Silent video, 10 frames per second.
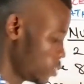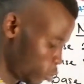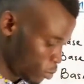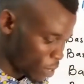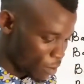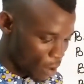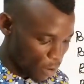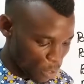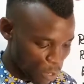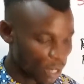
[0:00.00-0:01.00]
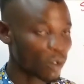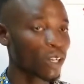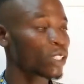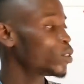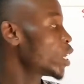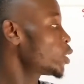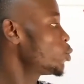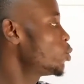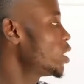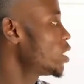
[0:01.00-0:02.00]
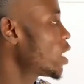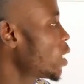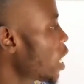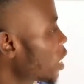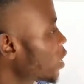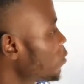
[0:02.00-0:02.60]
Remember, when you have to do this now, you have